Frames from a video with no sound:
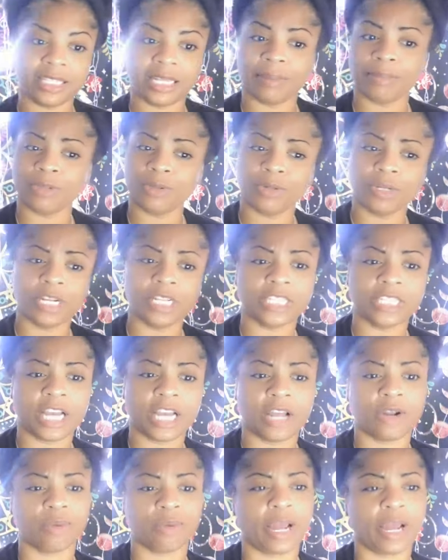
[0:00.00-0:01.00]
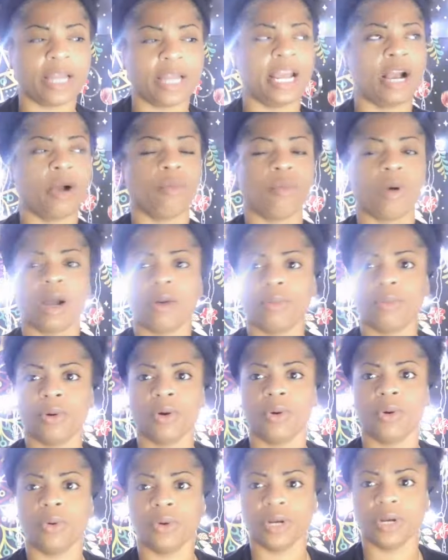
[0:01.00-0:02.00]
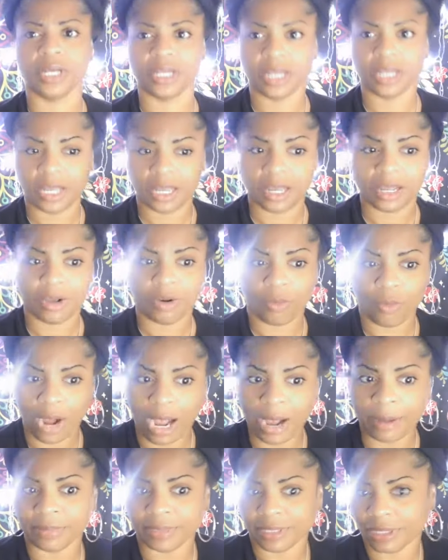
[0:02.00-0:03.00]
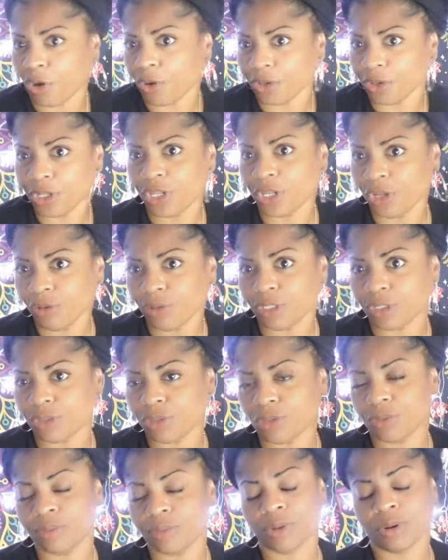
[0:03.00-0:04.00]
I'm doing a channel right now while we're on, while I'm on the YouTube.